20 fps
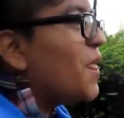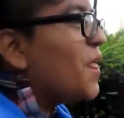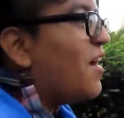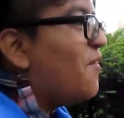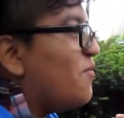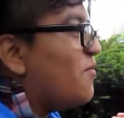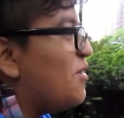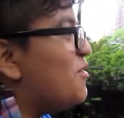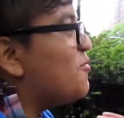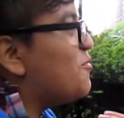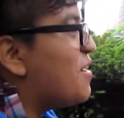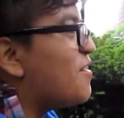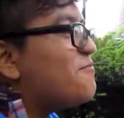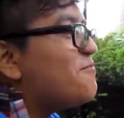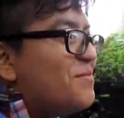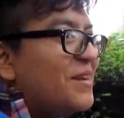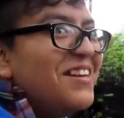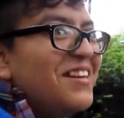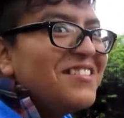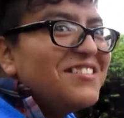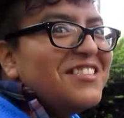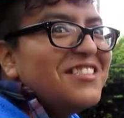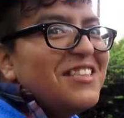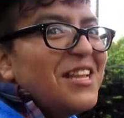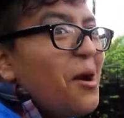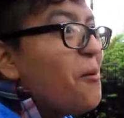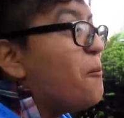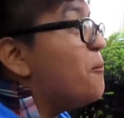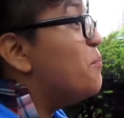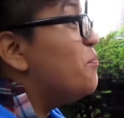And they don't have peanuts in
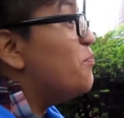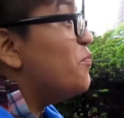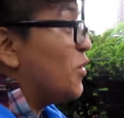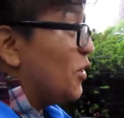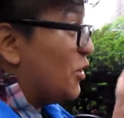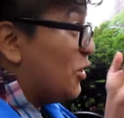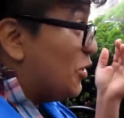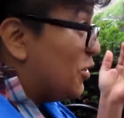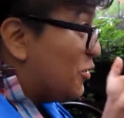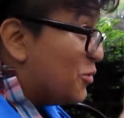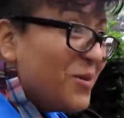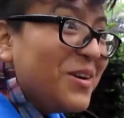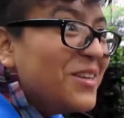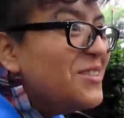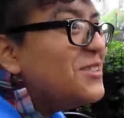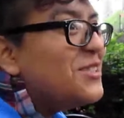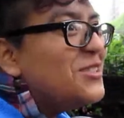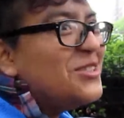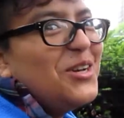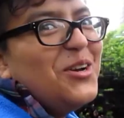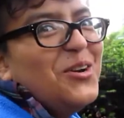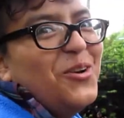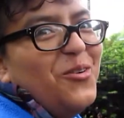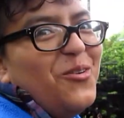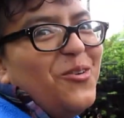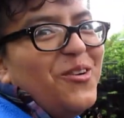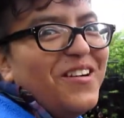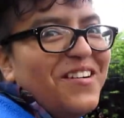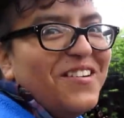them. You can sue.